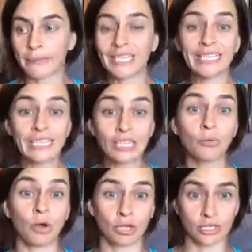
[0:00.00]

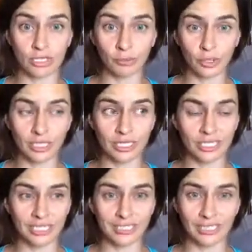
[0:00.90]
quinoa, some are
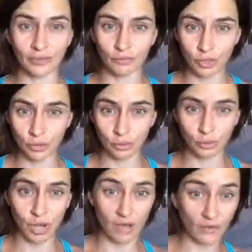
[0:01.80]
sensitive to
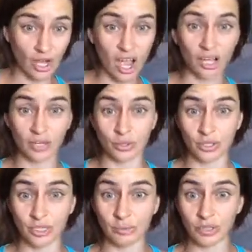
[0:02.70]
avocado,
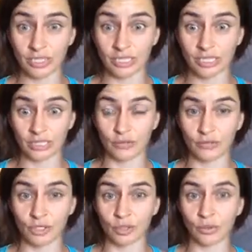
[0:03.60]
some are sensitive
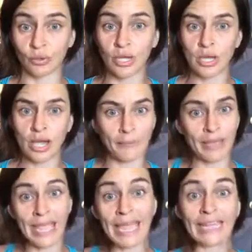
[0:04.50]
to
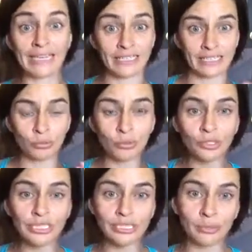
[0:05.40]
eggs. It
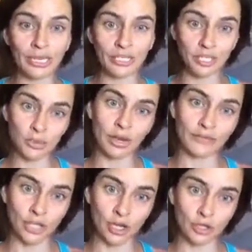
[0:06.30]
really depends. You have to
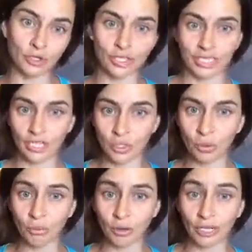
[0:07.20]
understand your
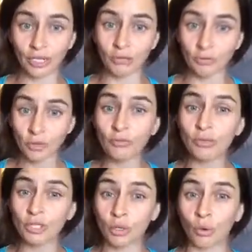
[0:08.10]
body, and if you've
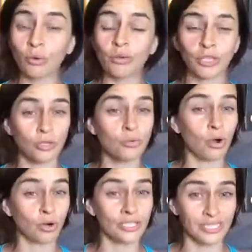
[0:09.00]
been told that you
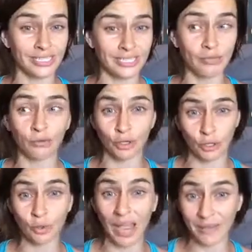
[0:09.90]
are sensitive or
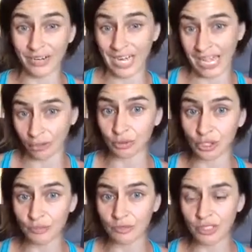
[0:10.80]
you have an
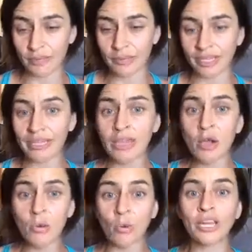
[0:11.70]
allergy for something,
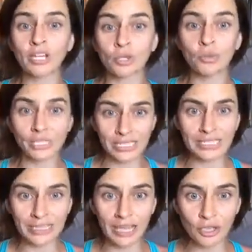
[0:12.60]
when you
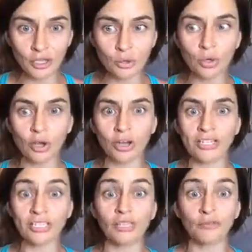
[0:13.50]
eat that, you're
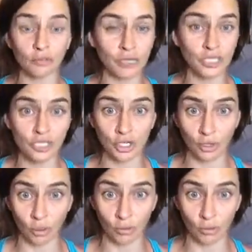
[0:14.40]
causing inflammation in your own